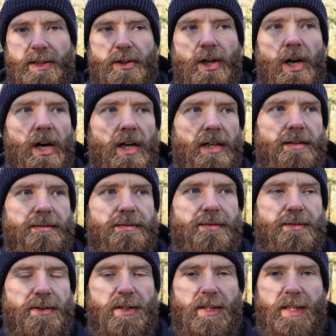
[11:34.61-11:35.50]
that
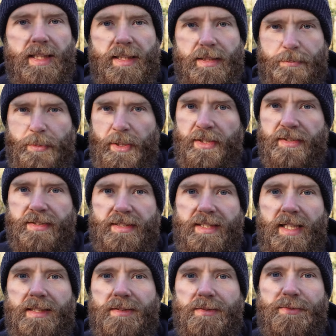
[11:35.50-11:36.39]
I've
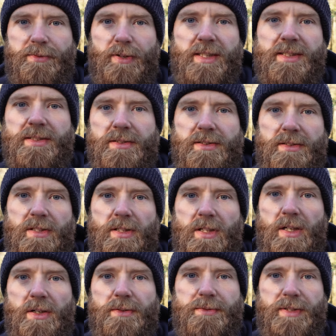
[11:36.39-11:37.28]
experienced and friends
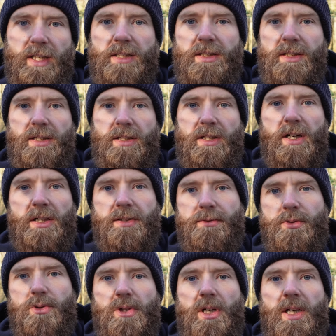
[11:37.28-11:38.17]
that have done the
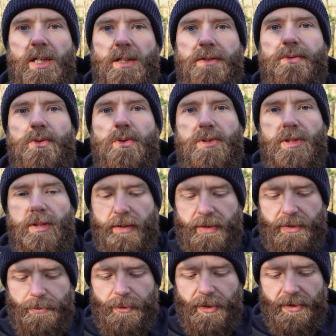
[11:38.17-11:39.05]
carnivore diet have also
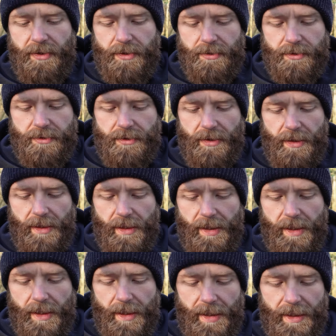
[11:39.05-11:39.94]
experienced,
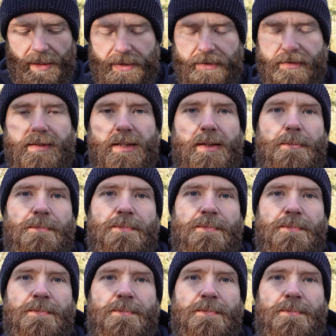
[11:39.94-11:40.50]
is